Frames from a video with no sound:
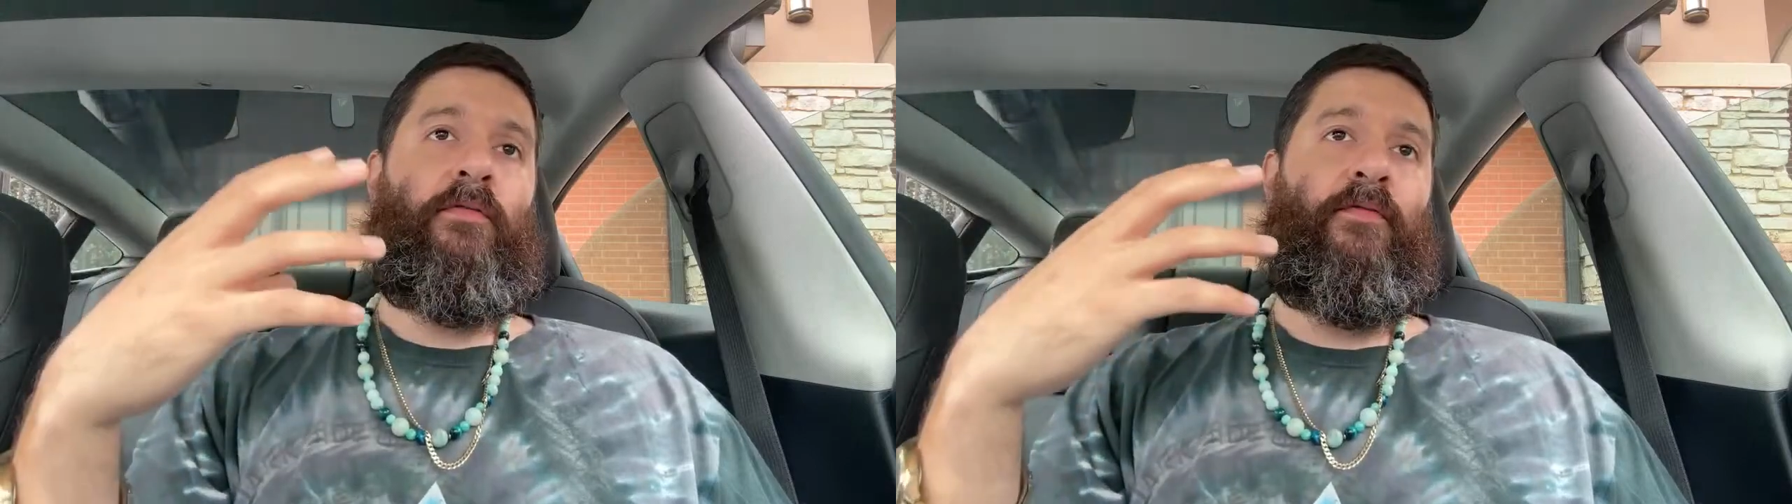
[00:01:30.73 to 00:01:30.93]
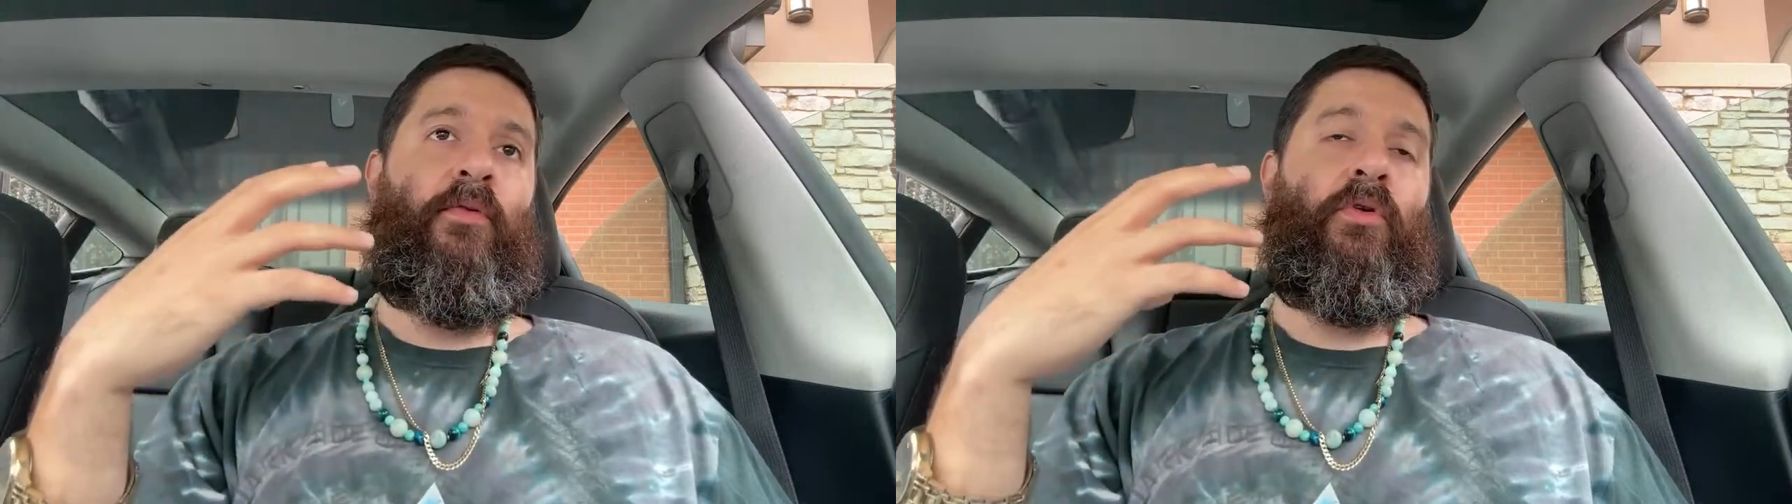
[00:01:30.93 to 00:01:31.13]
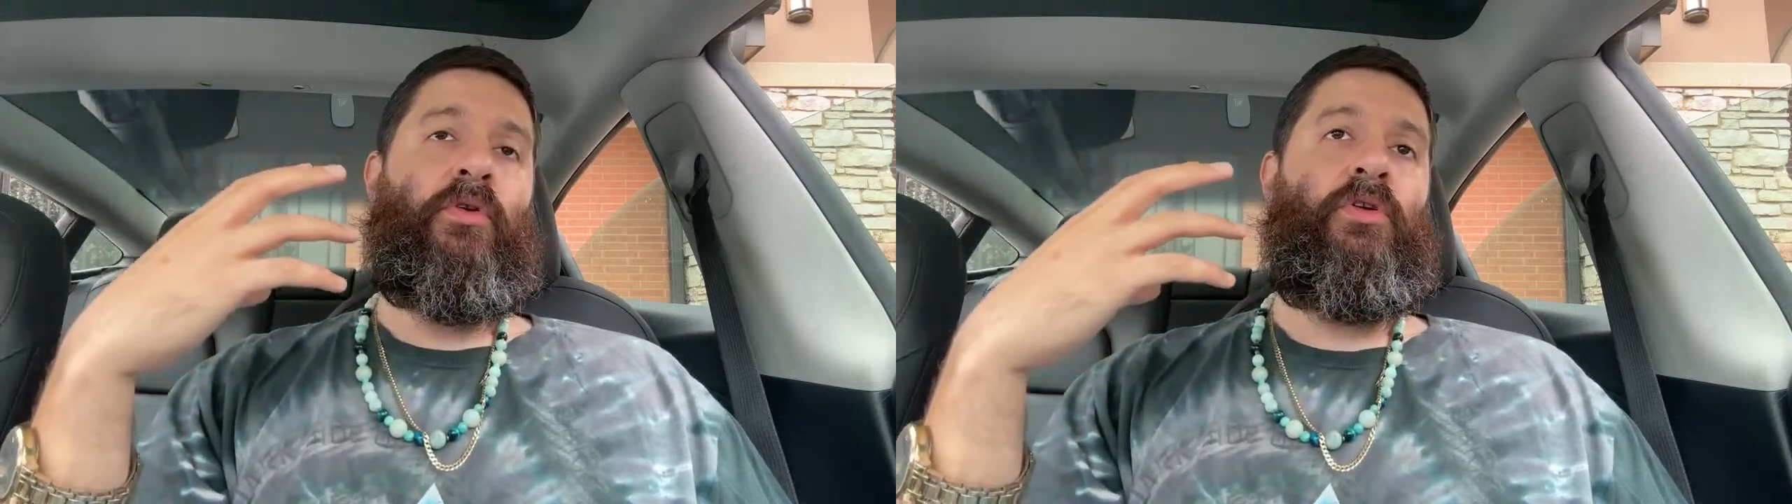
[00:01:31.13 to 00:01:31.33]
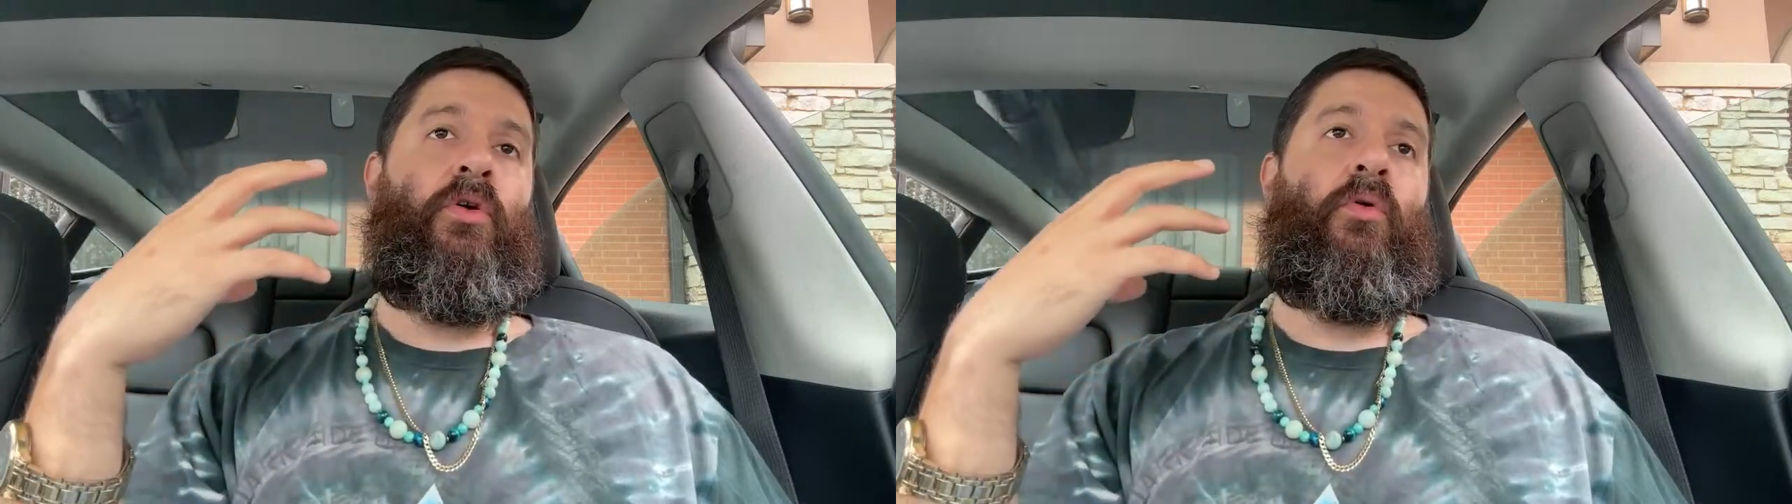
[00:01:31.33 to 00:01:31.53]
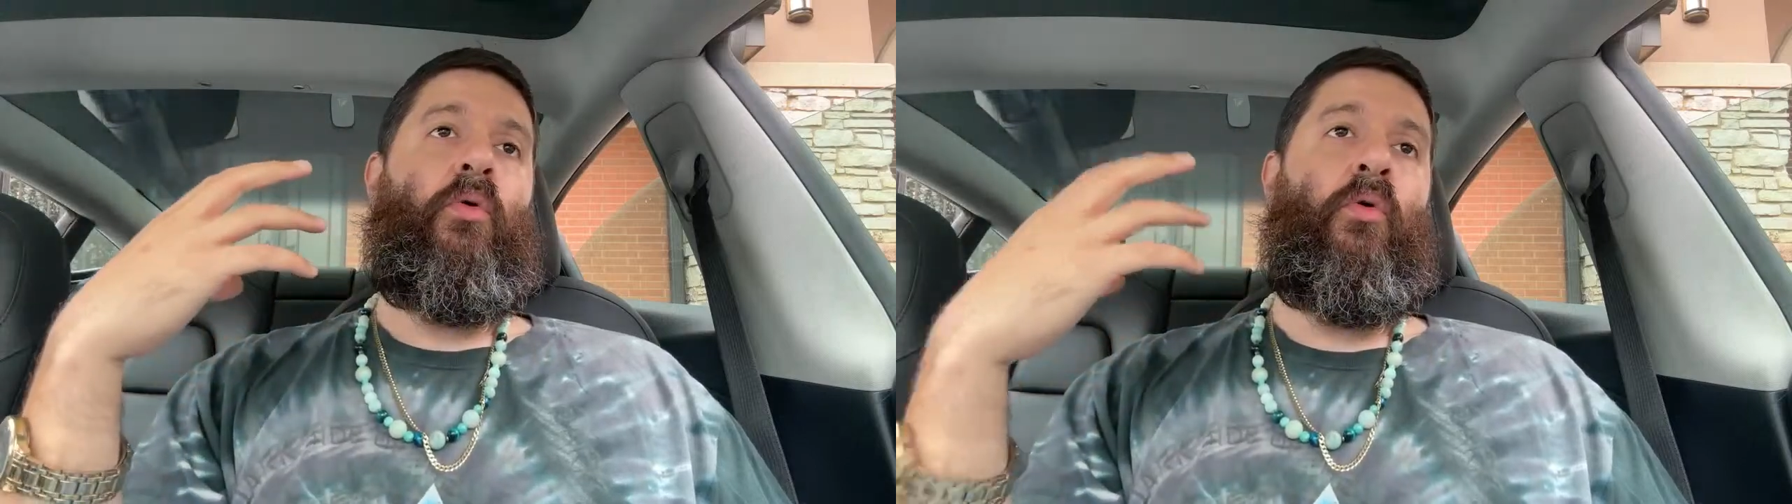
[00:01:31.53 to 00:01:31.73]
are
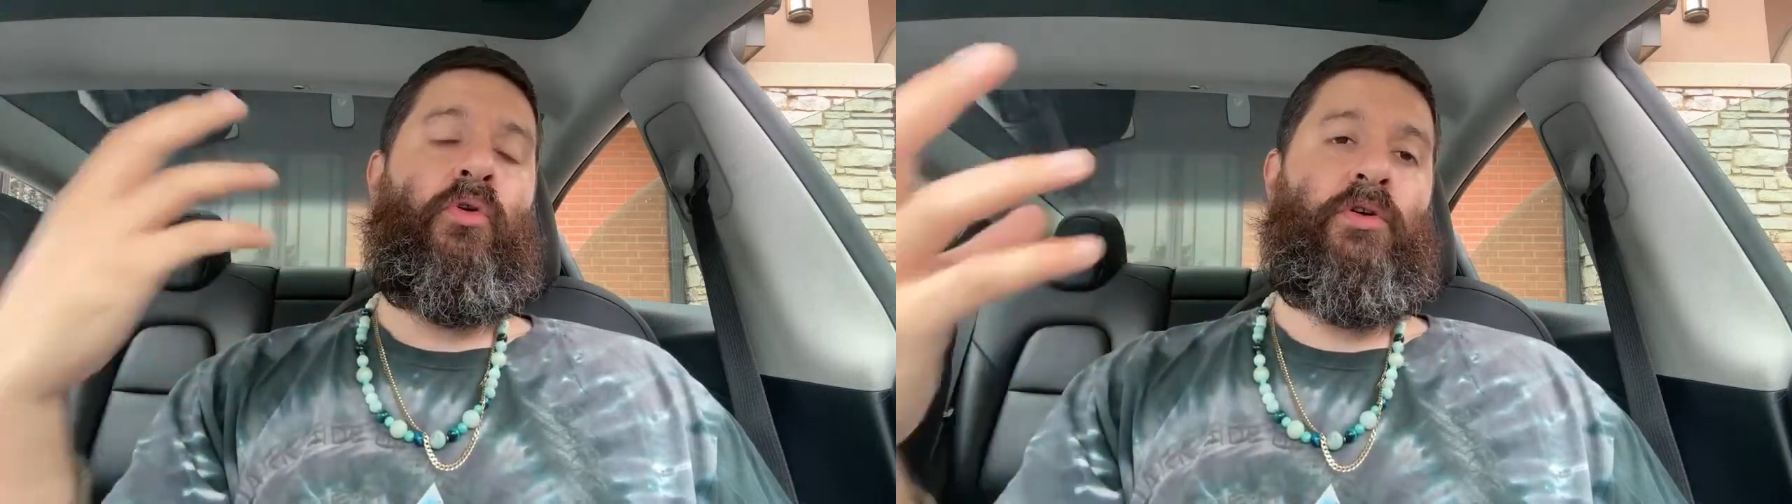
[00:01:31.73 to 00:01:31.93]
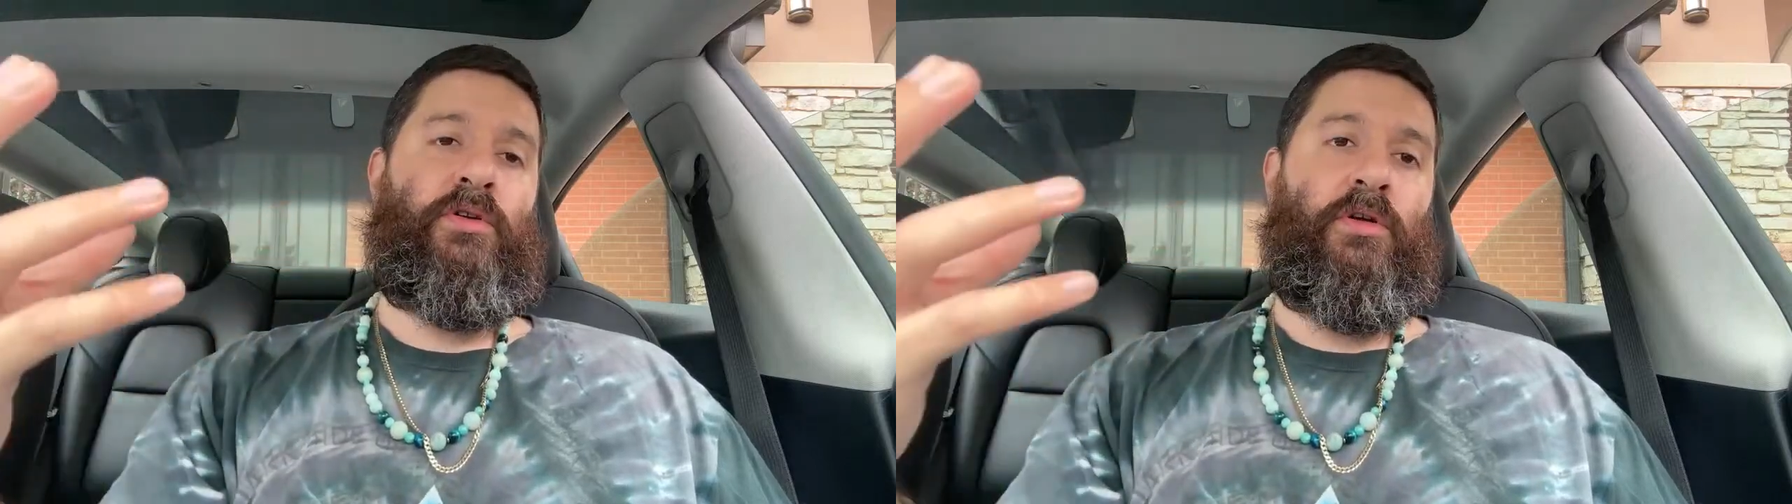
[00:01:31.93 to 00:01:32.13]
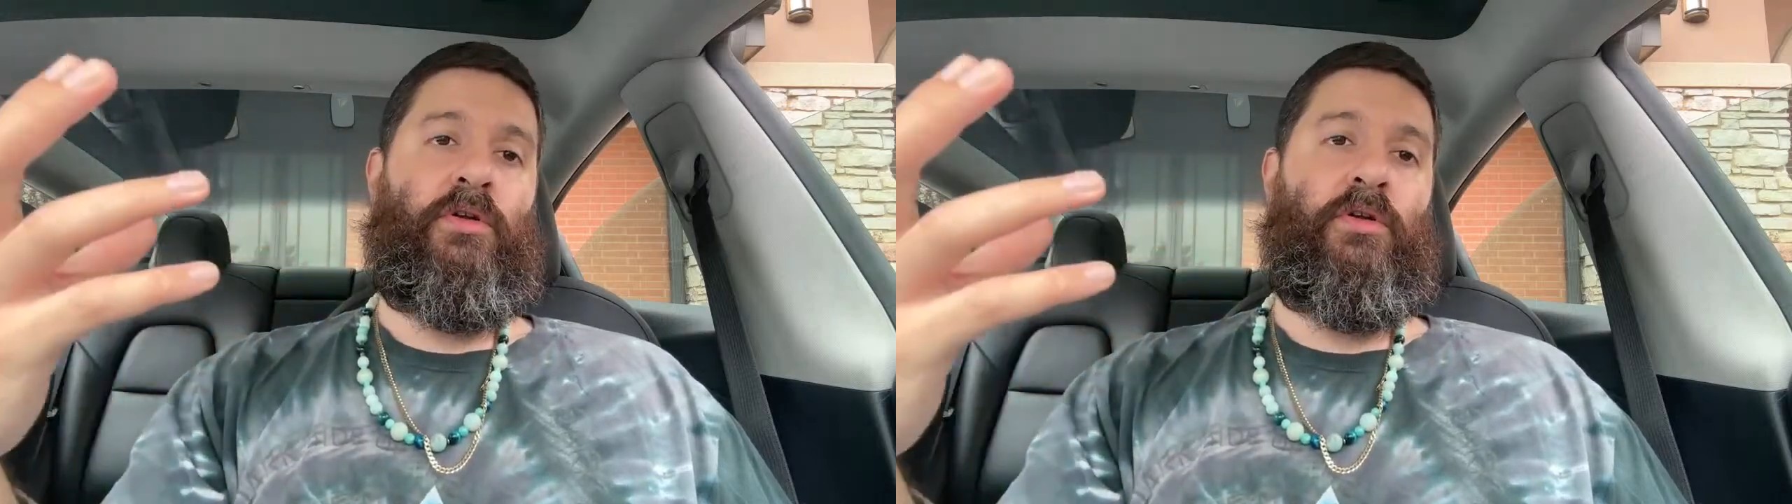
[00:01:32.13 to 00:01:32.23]
for you know order,